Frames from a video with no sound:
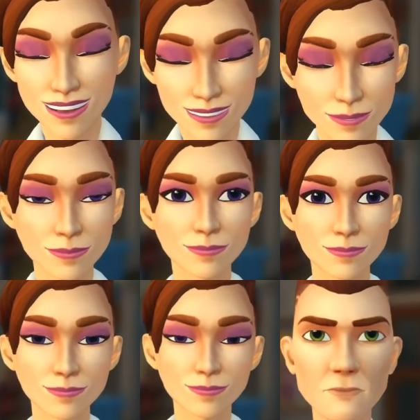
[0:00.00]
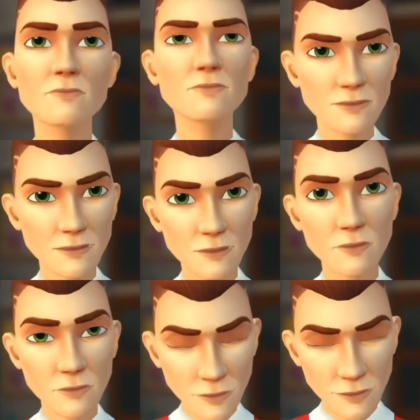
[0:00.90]
Bye, losers.
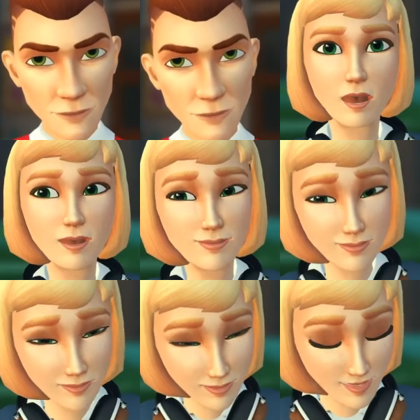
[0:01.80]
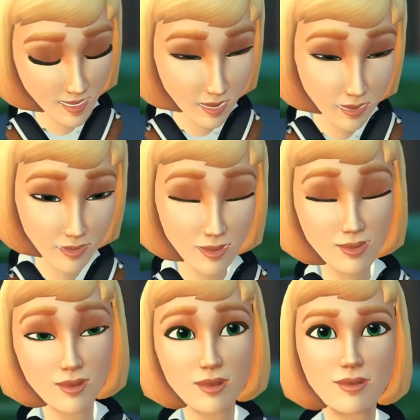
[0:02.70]
Later, Sam. Bye,
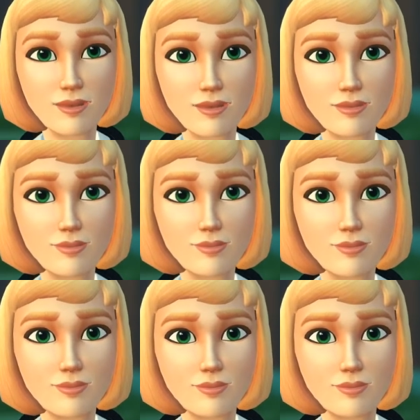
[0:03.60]
Manatee. Can't wait for next